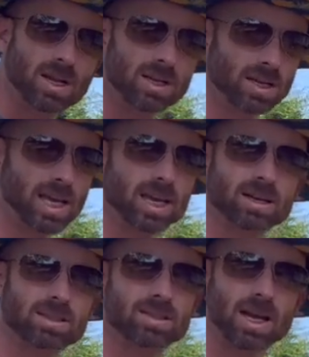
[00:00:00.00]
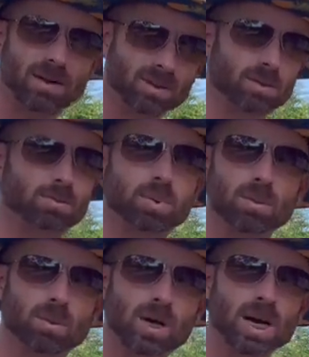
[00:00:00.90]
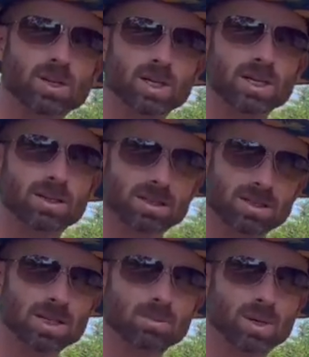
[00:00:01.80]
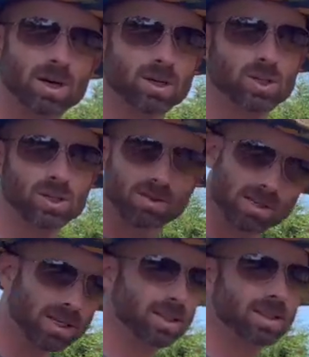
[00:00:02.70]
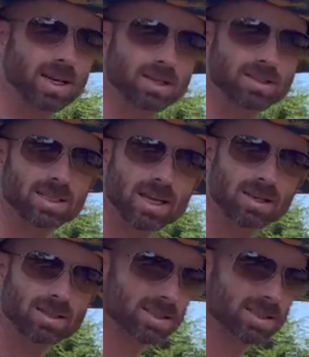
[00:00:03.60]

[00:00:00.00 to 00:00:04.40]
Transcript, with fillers: Your canna doesn't have to put more energy into the seed production, thinking that it's the end of the